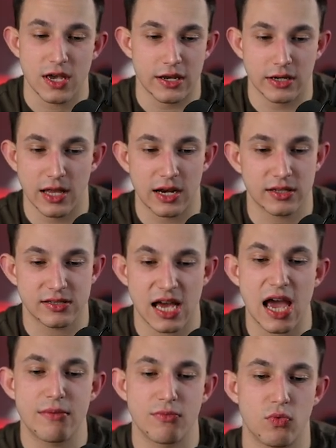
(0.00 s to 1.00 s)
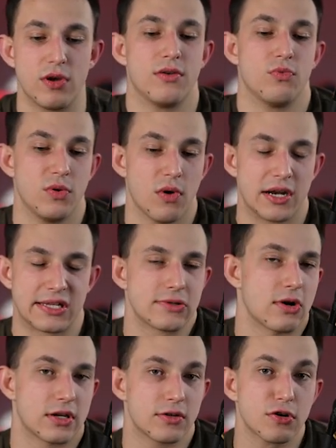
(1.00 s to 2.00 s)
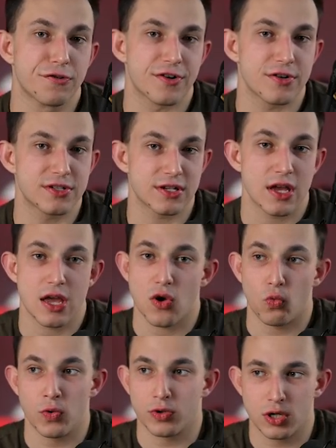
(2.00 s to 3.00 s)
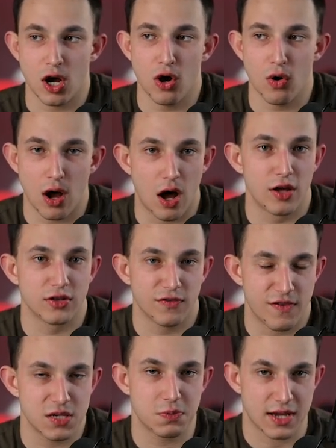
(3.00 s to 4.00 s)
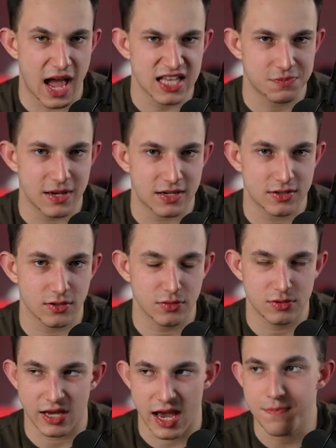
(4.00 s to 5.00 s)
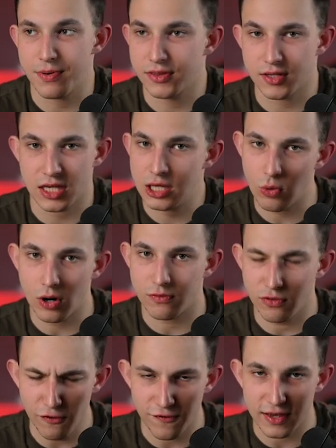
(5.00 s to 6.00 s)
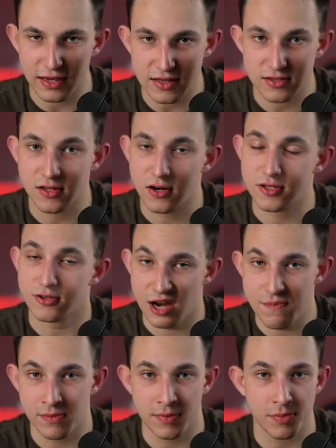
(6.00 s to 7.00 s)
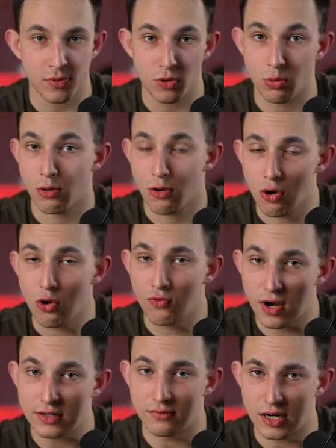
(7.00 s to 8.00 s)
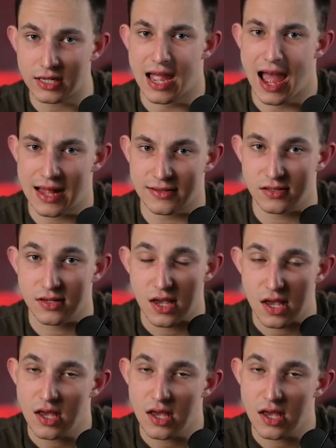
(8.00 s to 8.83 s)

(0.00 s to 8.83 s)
And a lot of the time when we wanted to target roofers, we would go on the Facebook ads pixel, type in the keyword roofing, and start scraping people who were already running ads.